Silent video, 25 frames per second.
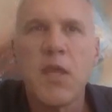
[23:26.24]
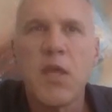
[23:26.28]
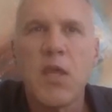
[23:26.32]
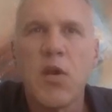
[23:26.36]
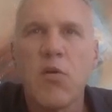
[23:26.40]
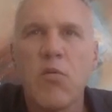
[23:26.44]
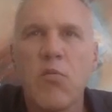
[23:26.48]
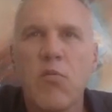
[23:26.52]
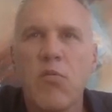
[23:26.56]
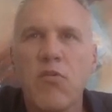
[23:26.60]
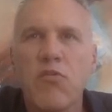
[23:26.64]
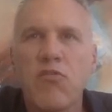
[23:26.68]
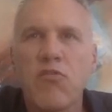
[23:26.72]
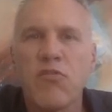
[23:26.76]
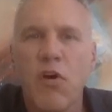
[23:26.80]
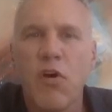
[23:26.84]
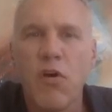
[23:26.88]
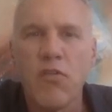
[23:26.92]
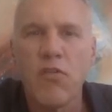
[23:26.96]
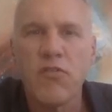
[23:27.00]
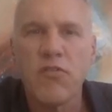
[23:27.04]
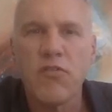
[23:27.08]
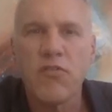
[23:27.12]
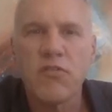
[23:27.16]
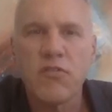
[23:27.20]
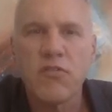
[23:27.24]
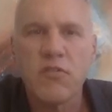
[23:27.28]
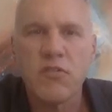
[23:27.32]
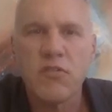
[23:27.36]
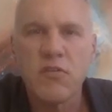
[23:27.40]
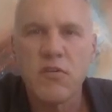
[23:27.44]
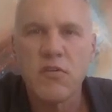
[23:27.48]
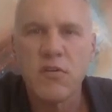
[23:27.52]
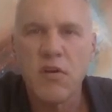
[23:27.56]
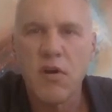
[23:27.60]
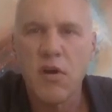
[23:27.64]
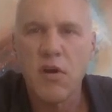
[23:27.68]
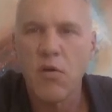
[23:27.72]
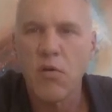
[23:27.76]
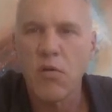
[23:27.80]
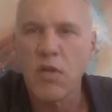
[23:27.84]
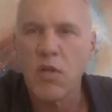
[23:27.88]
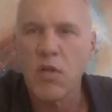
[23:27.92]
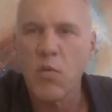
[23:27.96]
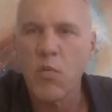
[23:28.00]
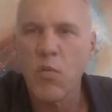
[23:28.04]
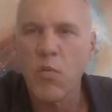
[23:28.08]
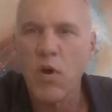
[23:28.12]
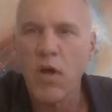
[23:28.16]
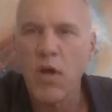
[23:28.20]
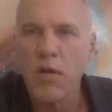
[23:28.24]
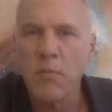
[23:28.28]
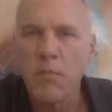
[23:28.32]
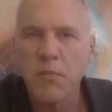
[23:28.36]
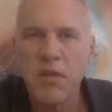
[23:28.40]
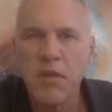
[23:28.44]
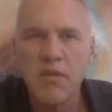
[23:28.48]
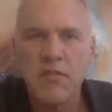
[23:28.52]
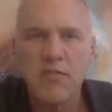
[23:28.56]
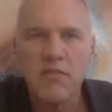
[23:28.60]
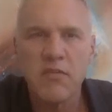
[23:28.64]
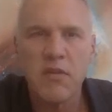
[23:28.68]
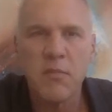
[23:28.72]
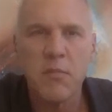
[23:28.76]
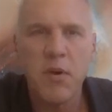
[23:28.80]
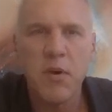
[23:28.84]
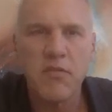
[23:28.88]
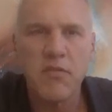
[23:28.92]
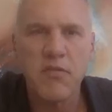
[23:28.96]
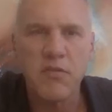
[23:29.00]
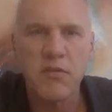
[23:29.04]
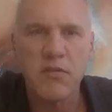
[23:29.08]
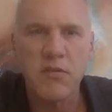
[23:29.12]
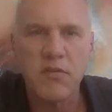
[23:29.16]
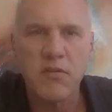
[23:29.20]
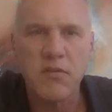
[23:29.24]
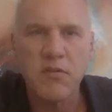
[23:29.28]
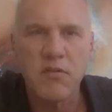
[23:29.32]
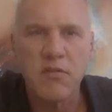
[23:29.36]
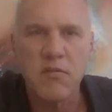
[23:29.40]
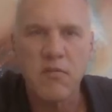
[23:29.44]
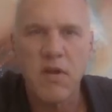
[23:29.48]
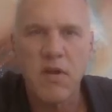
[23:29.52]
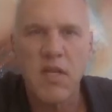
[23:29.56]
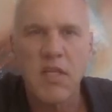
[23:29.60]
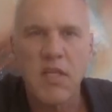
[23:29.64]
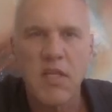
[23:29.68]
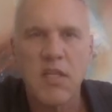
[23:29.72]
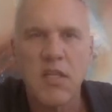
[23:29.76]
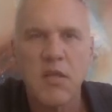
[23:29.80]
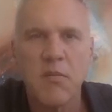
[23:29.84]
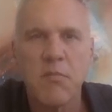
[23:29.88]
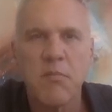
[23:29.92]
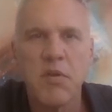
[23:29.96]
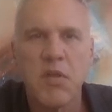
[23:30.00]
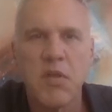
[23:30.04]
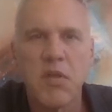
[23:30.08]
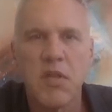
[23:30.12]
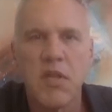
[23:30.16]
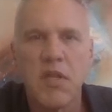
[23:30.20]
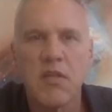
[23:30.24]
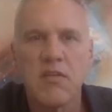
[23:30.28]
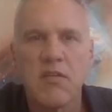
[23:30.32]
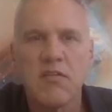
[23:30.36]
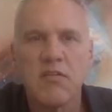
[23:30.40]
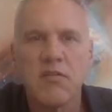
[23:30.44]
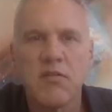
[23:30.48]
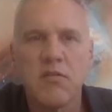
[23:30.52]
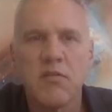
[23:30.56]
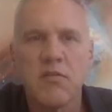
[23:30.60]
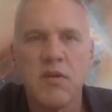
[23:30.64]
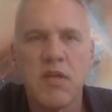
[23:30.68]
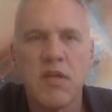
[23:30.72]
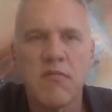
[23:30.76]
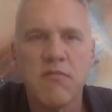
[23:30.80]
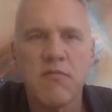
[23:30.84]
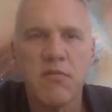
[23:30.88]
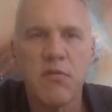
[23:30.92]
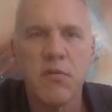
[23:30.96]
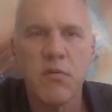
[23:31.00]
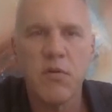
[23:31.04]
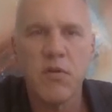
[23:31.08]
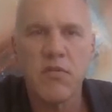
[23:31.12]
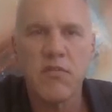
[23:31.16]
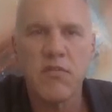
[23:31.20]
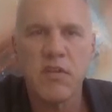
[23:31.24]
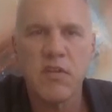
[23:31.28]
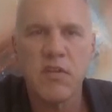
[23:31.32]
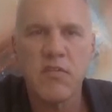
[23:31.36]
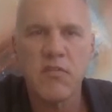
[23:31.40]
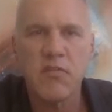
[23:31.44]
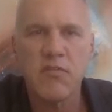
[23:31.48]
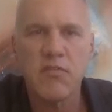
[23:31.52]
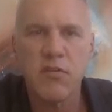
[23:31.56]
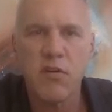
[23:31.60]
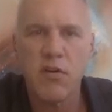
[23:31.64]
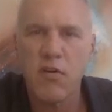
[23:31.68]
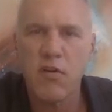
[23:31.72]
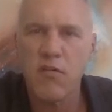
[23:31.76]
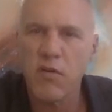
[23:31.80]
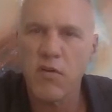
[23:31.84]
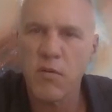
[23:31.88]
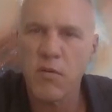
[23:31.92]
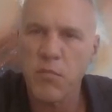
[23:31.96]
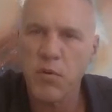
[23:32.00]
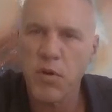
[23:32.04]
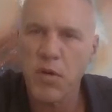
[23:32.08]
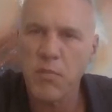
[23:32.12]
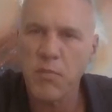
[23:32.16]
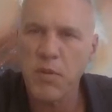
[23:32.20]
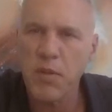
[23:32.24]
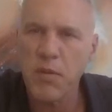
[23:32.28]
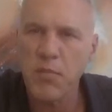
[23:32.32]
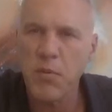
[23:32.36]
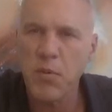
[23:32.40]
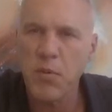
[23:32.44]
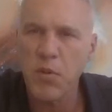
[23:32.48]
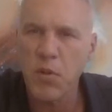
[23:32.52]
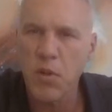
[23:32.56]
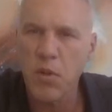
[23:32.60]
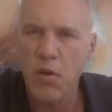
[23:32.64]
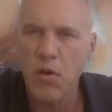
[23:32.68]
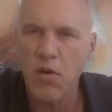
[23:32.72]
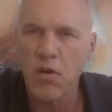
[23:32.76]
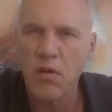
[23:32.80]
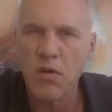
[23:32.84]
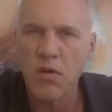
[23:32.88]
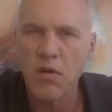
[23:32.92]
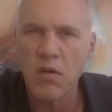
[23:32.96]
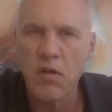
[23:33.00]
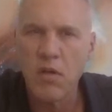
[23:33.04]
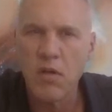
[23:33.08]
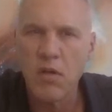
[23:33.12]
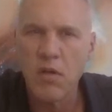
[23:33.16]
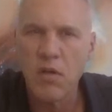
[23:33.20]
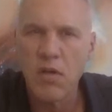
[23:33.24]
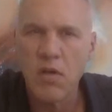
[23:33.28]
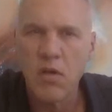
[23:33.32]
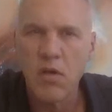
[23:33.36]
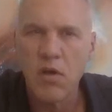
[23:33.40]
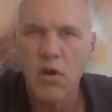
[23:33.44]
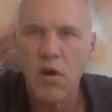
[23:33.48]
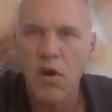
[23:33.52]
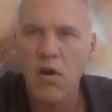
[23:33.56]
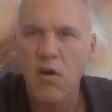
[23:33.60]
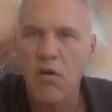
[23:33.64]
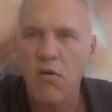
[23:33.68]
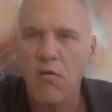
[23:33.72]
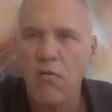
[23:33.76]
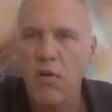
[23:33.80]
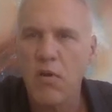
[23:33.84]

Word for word: you know, results are only one piece of the puzzle, right? The ability to influence and serve and bring people along are